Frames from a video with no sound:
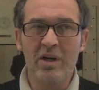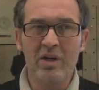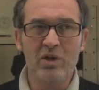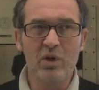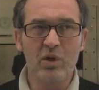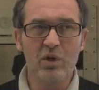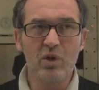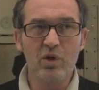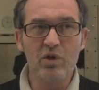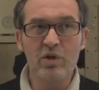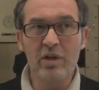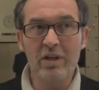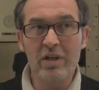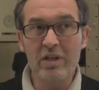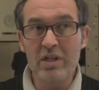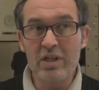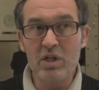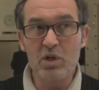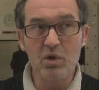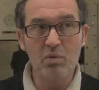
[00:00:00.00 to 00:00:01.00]
those are
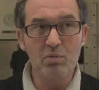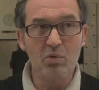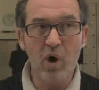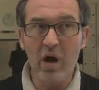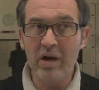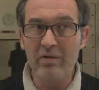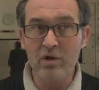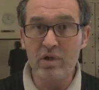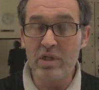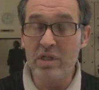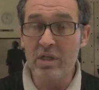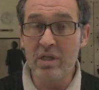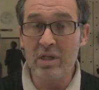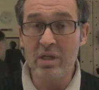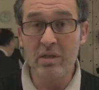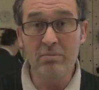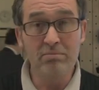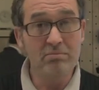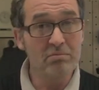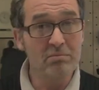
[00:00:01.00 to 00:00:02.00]
issues.
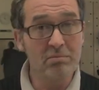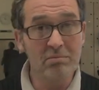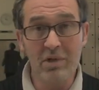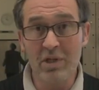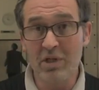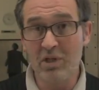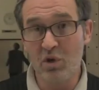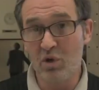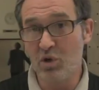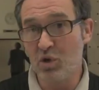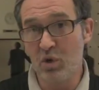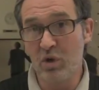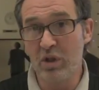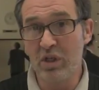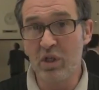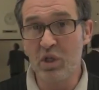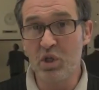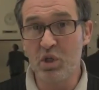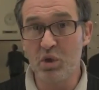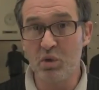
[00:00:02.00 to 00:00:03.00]
Privacy is also an
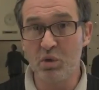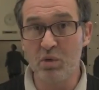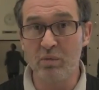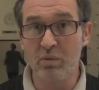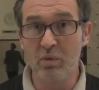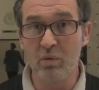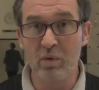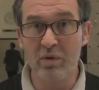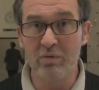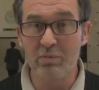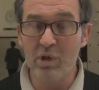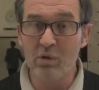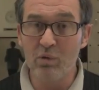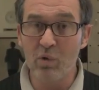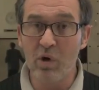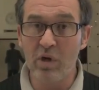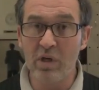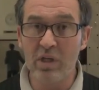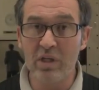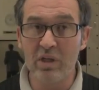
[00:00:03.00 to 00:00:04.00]
issue. We've been
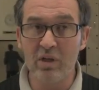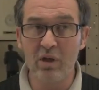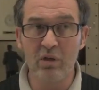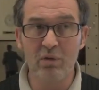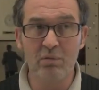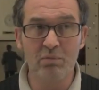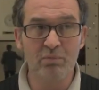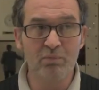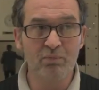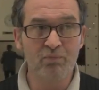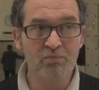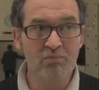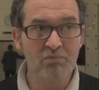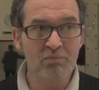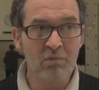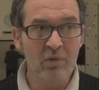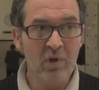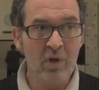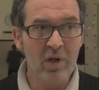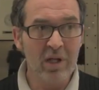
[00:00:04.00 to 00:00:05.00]
working on
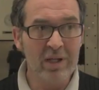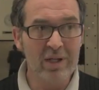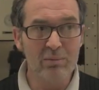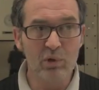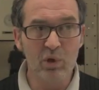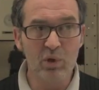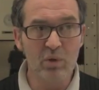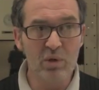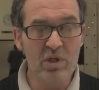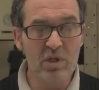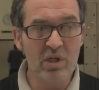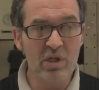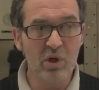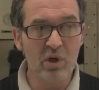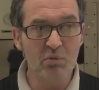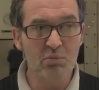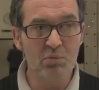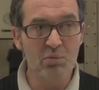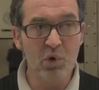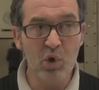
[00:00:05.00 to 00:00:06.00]
W3C
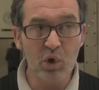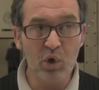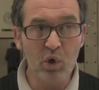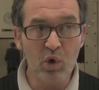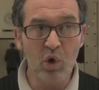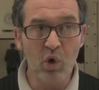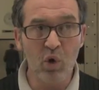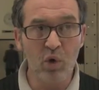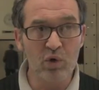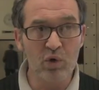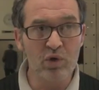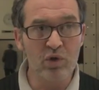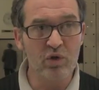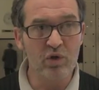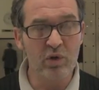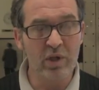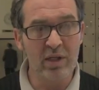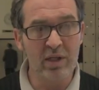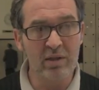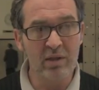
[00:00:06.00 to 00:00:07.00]
on protocols so
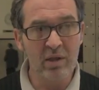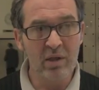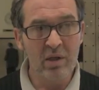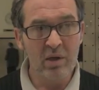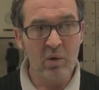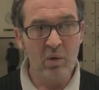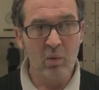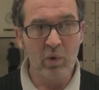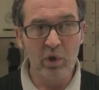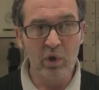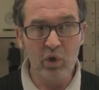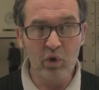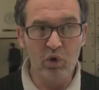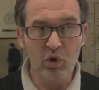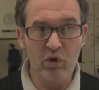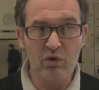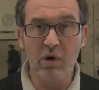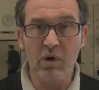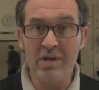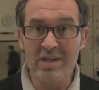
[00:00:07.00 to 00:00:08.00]
that when you do
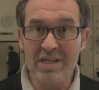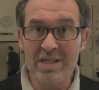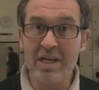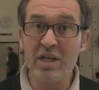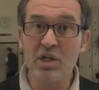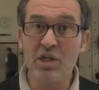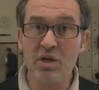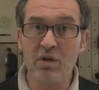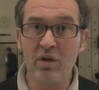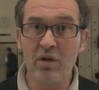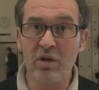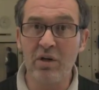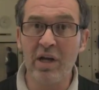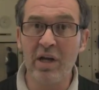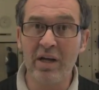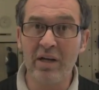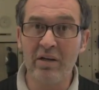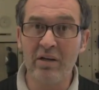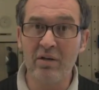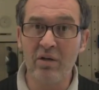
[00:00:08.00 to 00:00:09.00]
a transaction
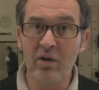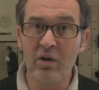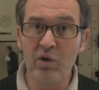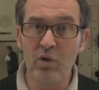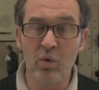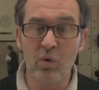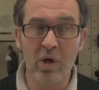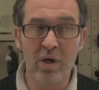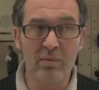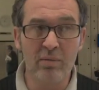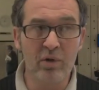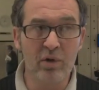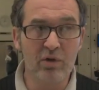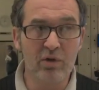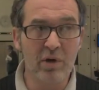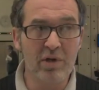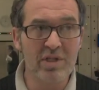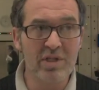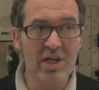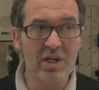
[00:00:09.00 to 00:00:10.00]
online on the web, in
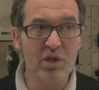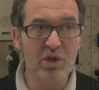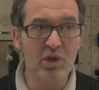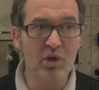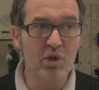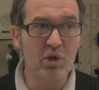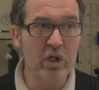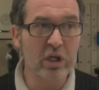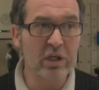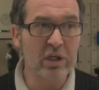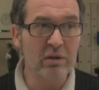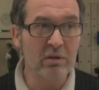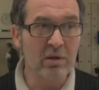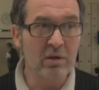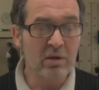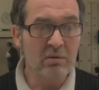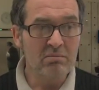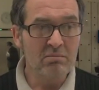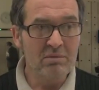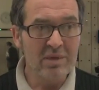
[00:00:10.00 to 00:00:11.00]
transaction you can
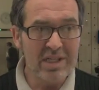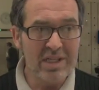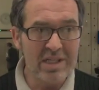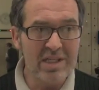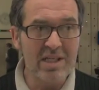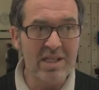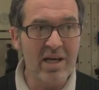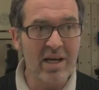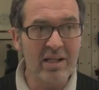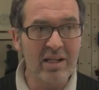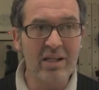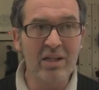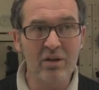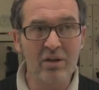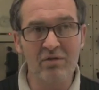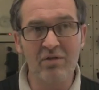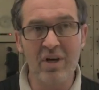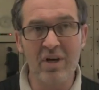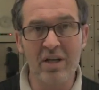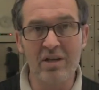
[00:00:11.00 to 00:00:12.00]
decide in
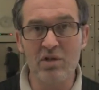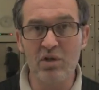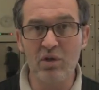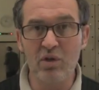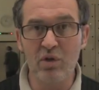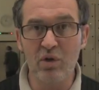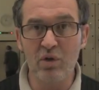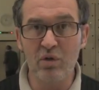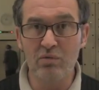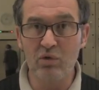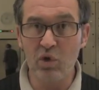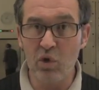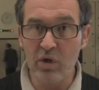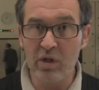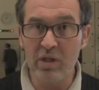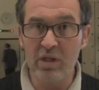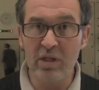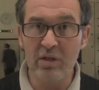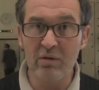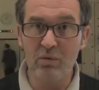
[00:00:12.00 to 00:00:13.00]
advance, you know,
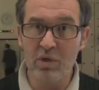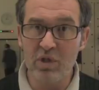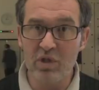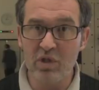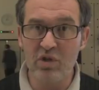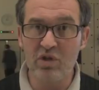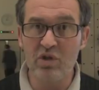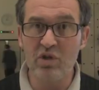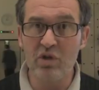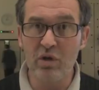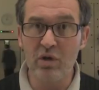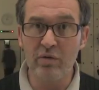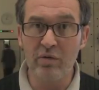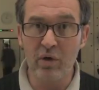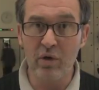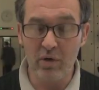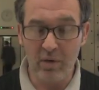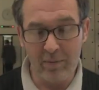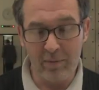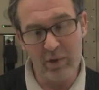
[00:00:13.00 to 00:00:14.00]
talking with the
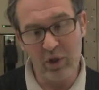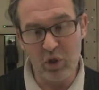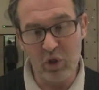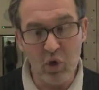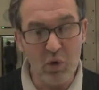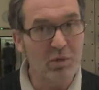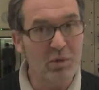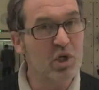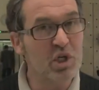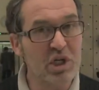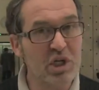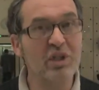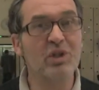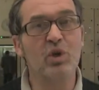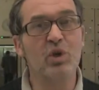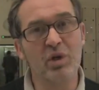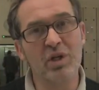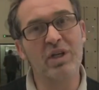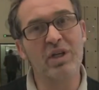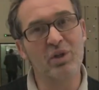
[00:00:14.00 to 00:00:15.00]
server, I mean your machine
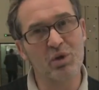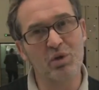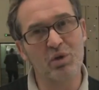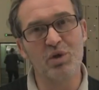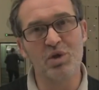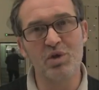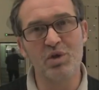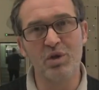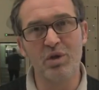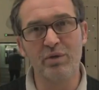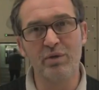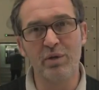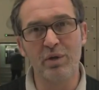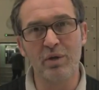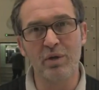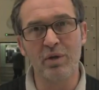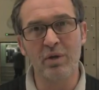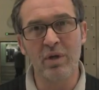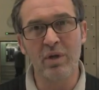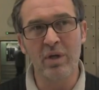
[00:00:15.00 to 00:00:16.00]
talking to the server,